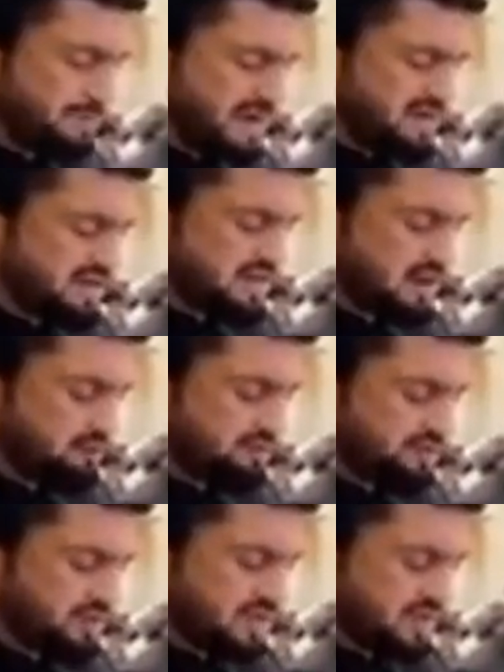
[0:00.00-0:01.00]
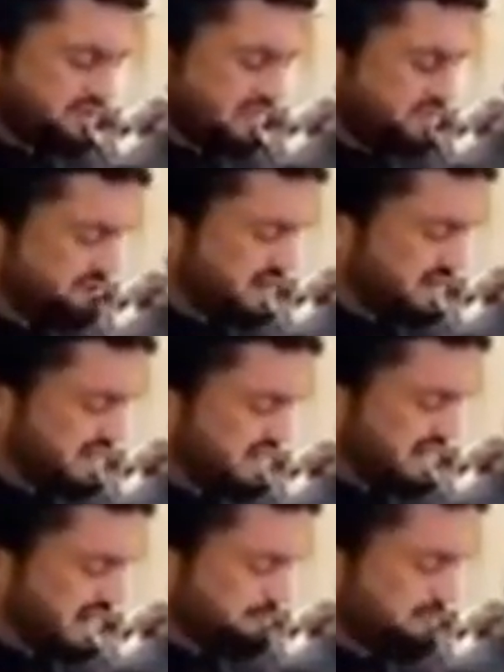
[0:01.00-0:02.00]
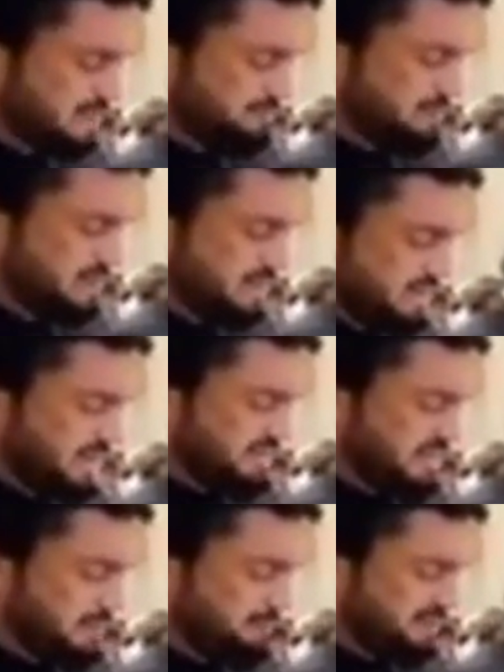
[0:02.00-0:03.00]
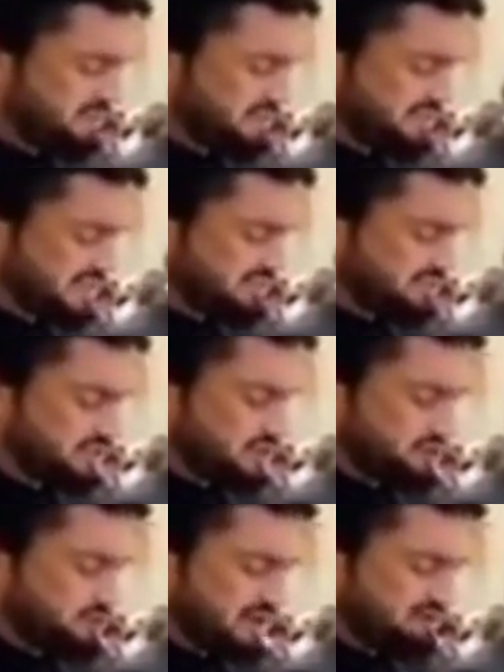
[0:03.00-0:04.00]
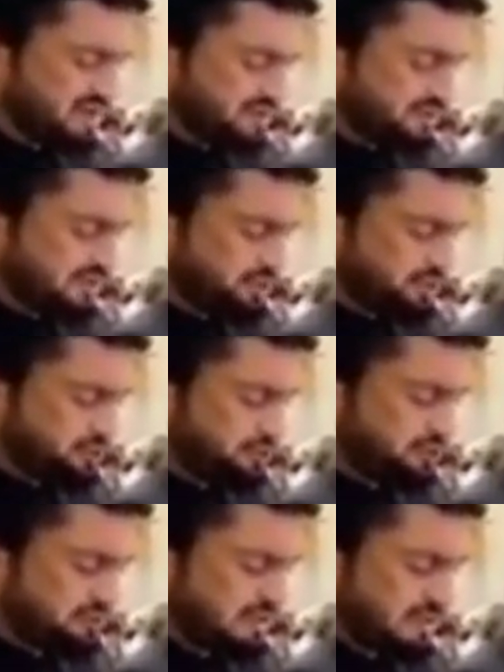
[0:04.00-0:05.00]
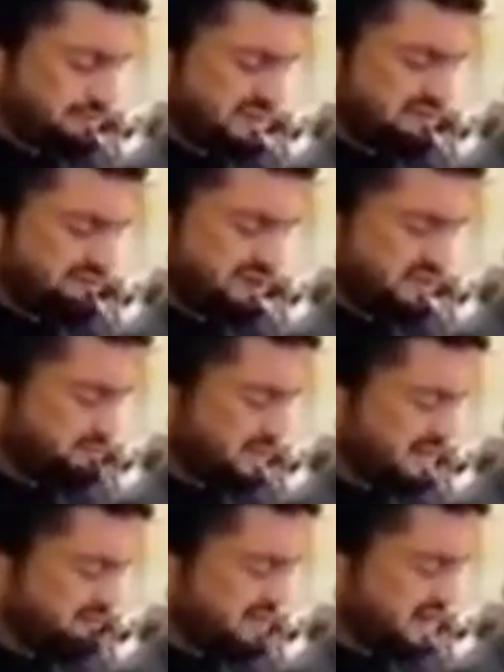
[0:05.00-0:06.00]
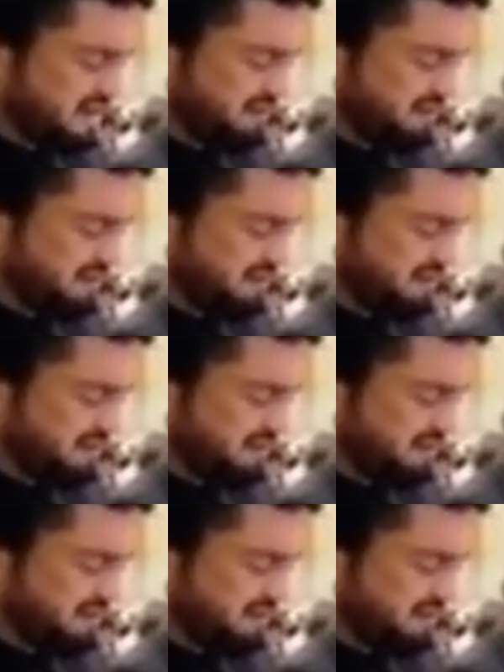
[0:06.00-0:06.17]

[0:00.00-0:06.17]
bank accounts that greatly helped them in their businesses, to address issues being faced by Afghan